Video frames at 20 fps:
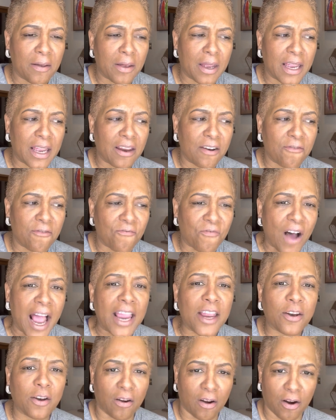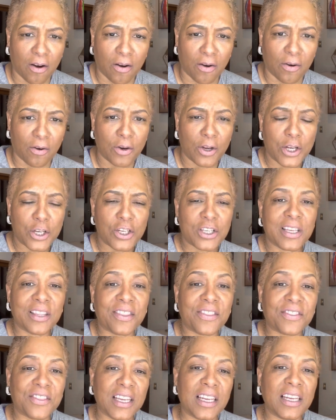invite her to
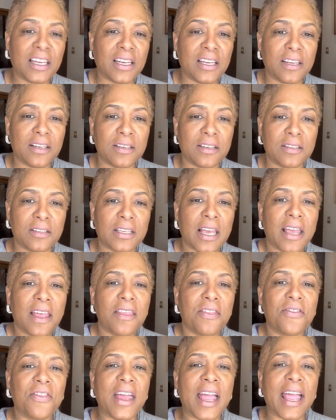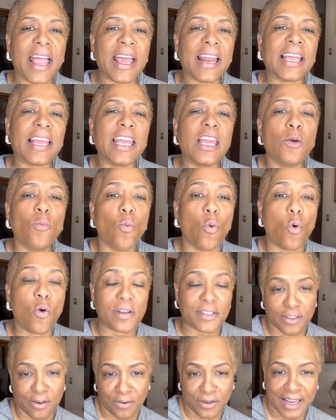things that he
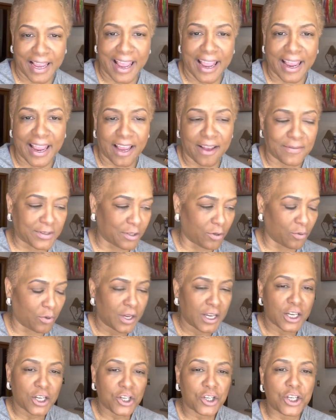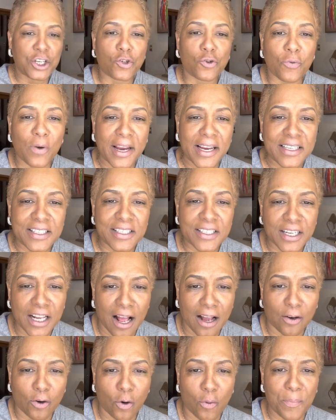wants her to have. So she trades
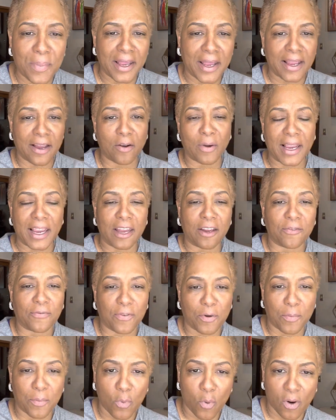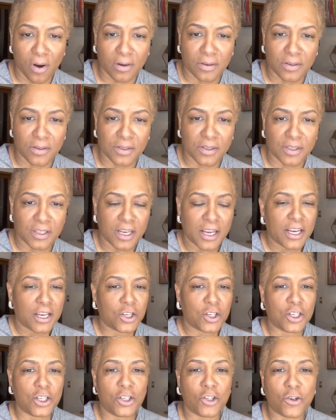Taco Bell in for Morton's.
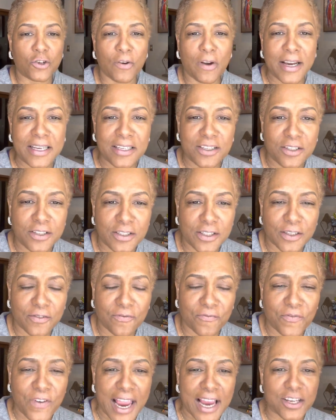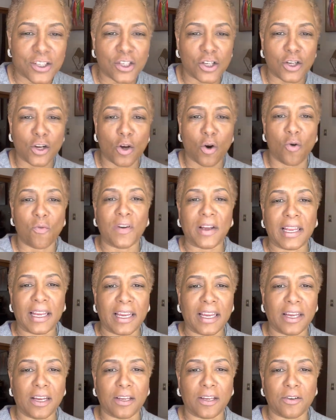She trades Fashion Nova
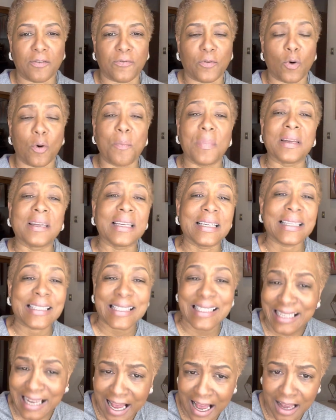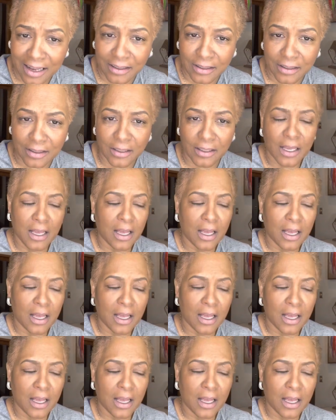in for Balenciaga.